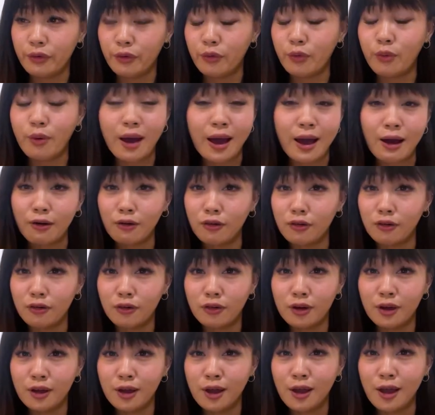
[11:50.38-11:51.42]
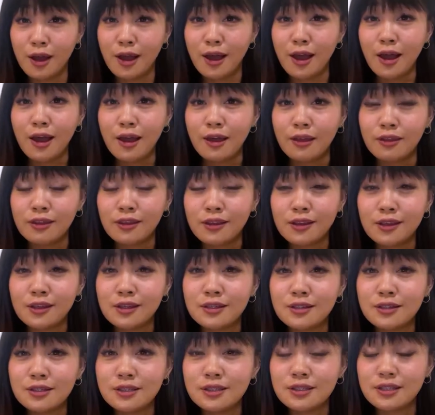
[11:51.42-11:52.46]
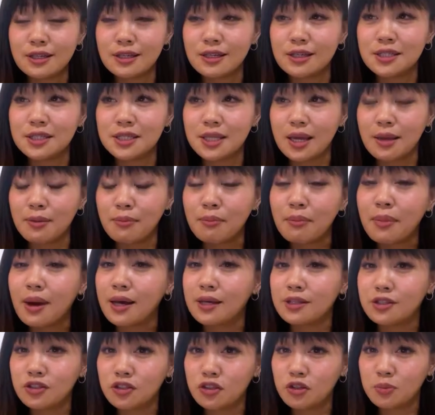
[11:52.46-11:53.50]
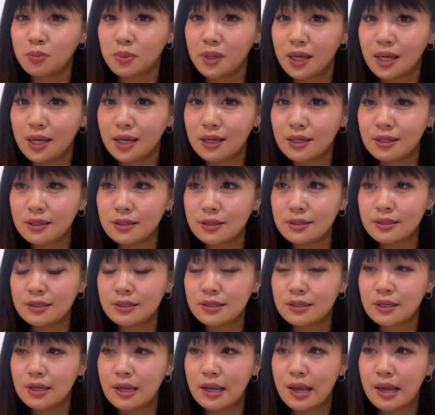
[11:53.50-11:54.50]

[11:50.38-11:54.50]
Wow. This is a masterpiece.